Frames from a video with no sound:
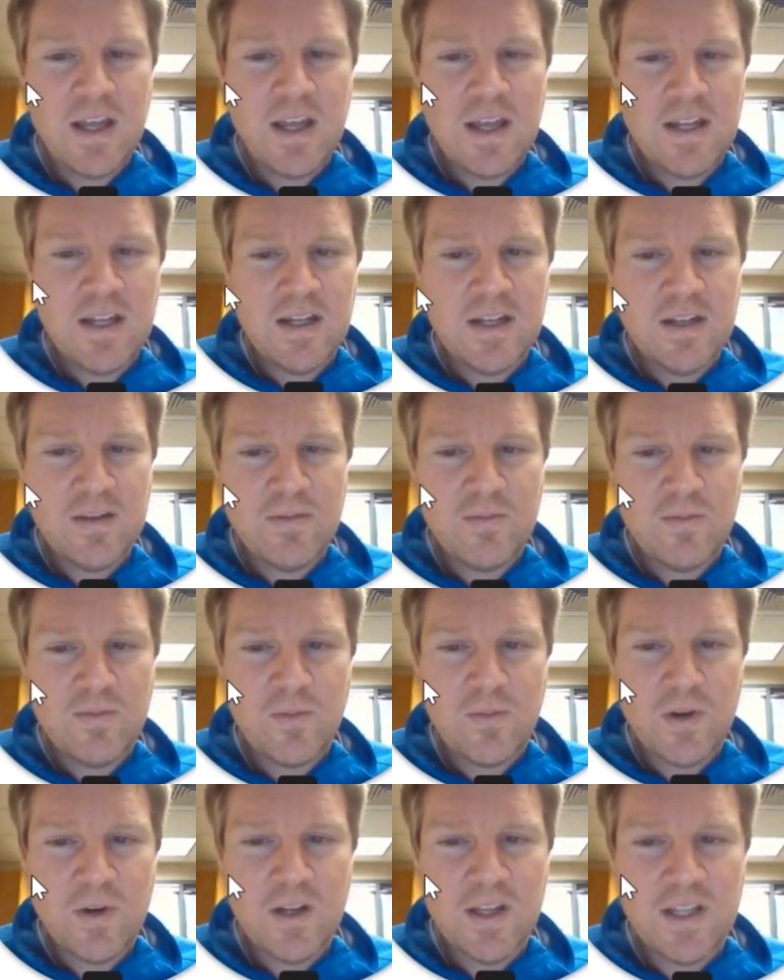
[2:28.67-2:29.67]
And
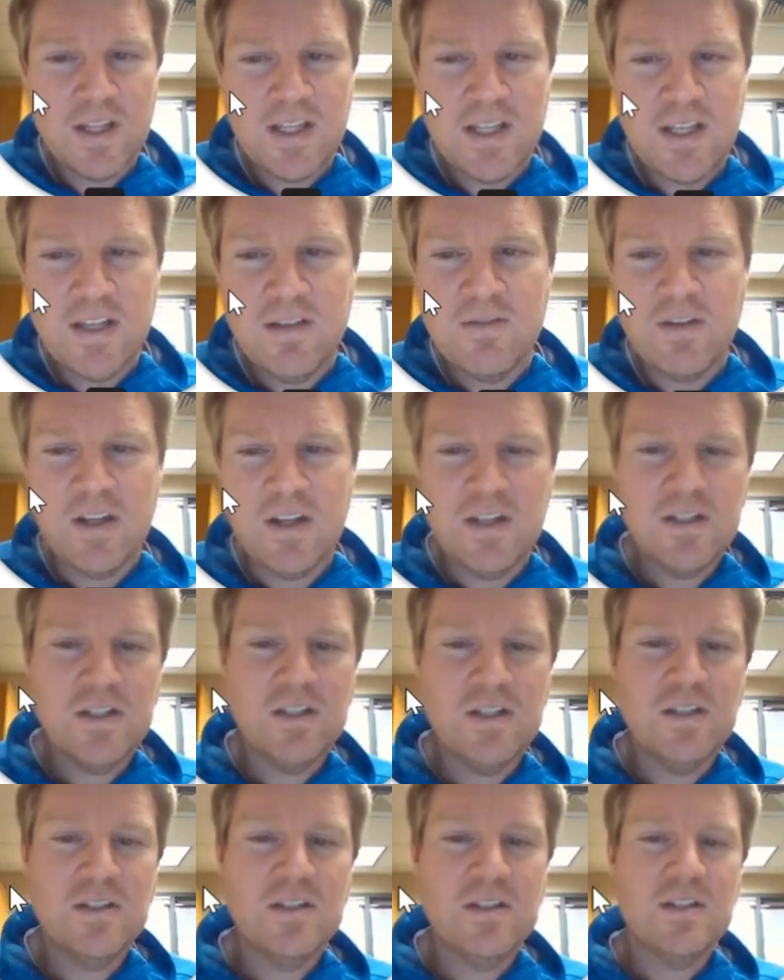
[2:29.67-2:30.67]
one of the key
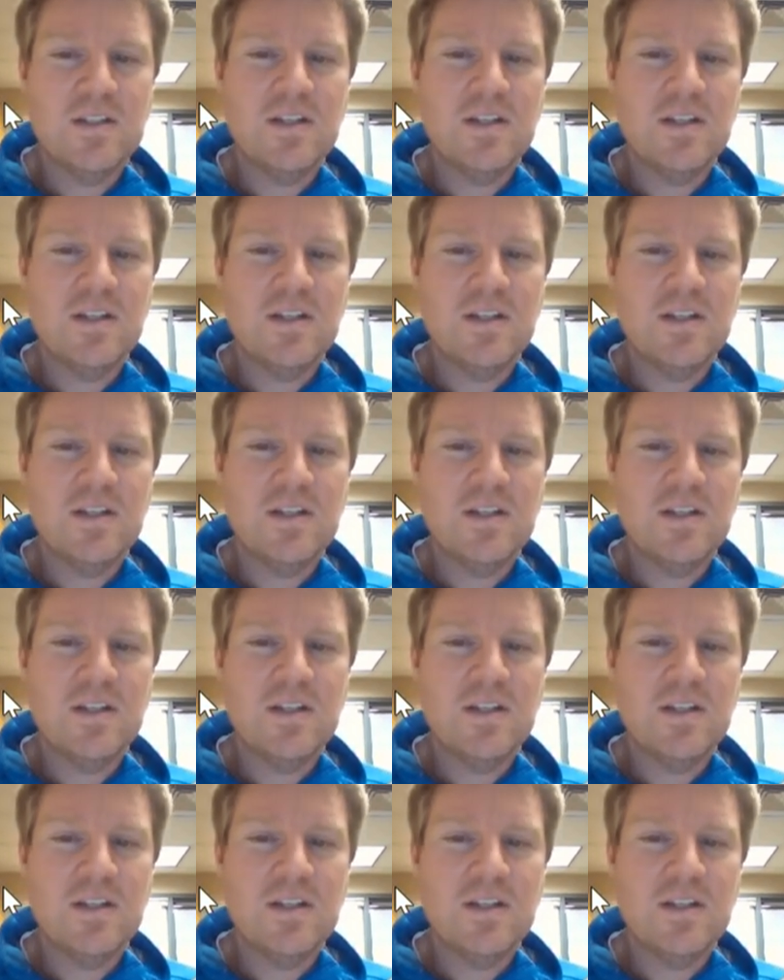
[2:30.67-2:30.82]
inventions